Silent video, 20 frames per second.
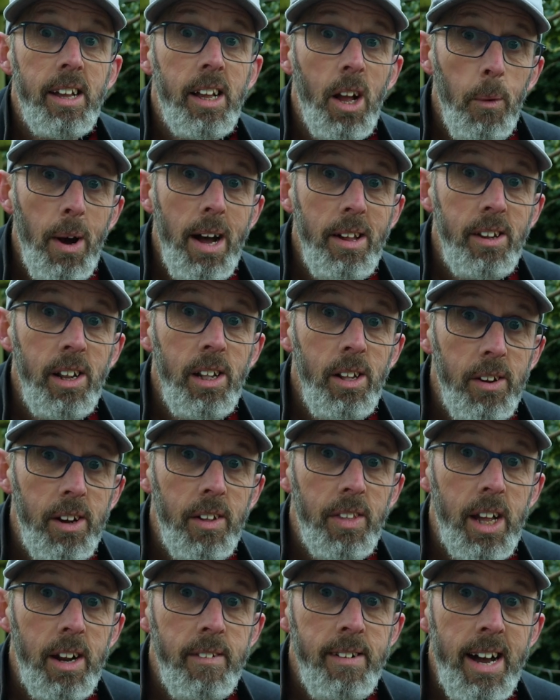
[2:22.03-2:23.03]
Go out and look
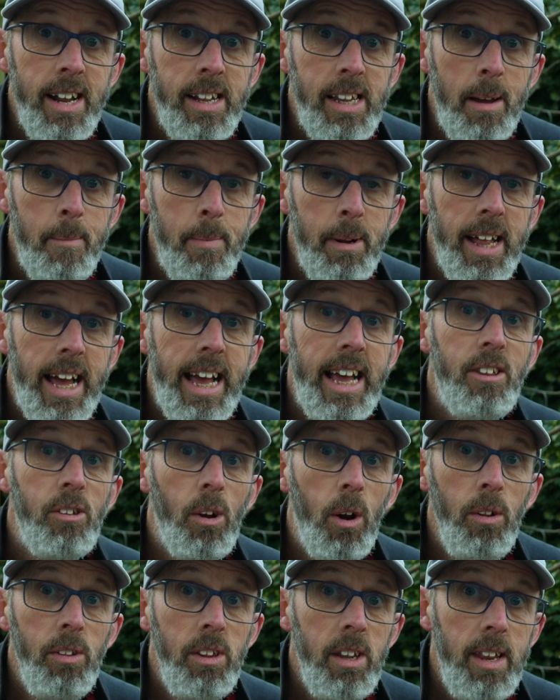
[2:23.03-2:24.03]
at the Orion Nebula. It's
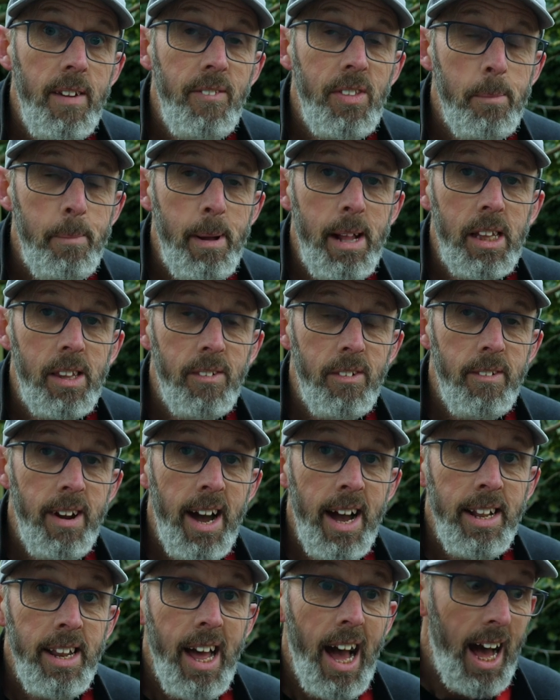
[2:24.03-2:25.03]
underneath the belt of
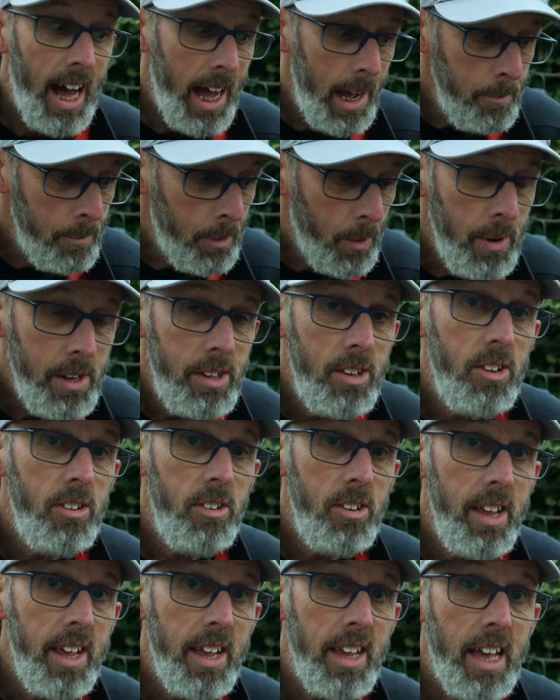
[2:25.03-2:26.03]
Orion. I'm going to
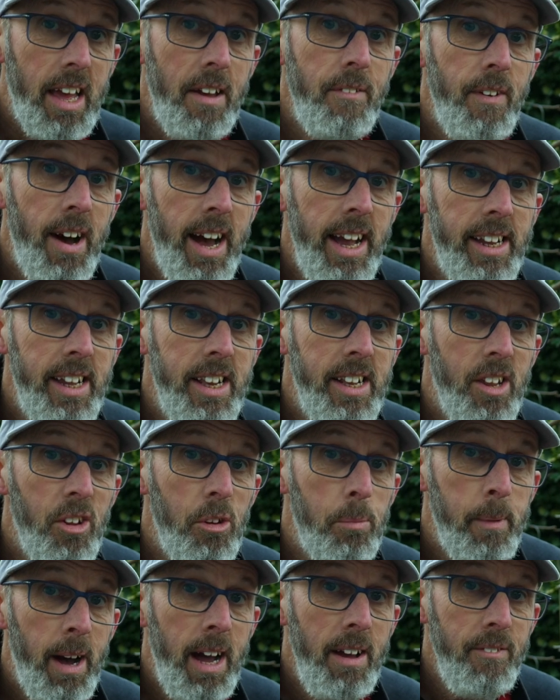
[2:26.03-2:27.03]
see if I can
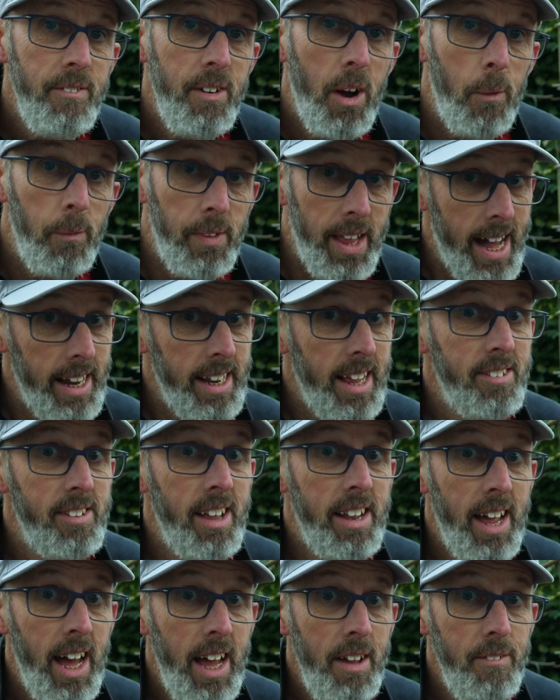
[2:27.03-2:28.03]
use my phone, and it's
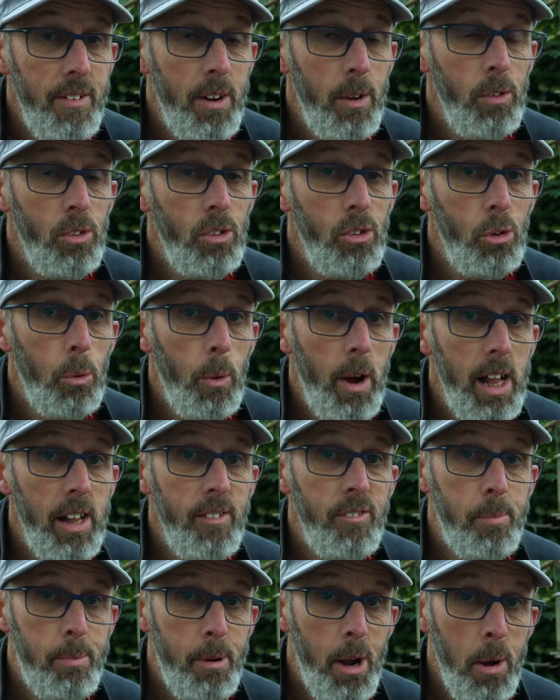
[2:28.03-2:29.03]
an iPhone
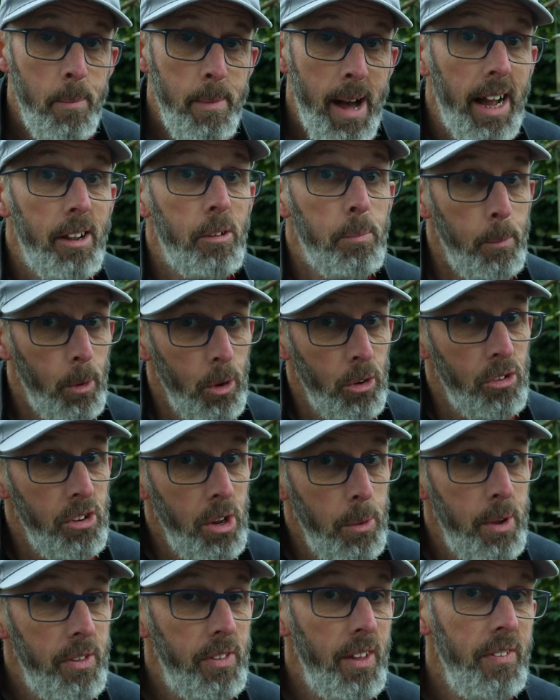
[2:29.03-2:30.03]
12 Pro Max, much
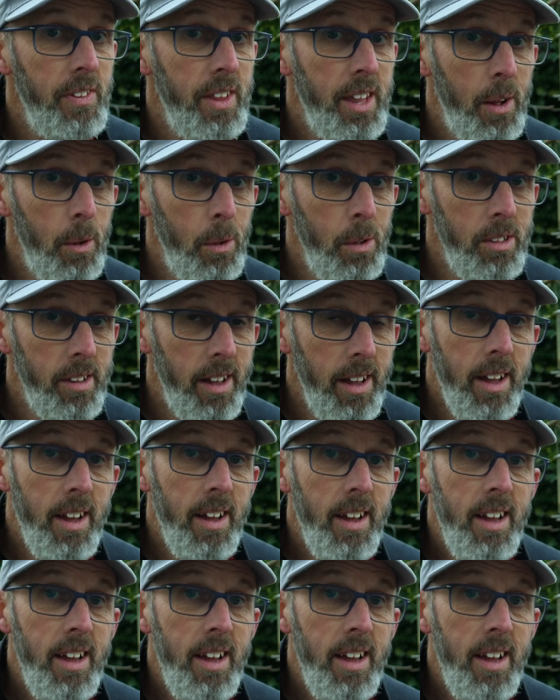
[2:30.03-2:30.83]
newer than the older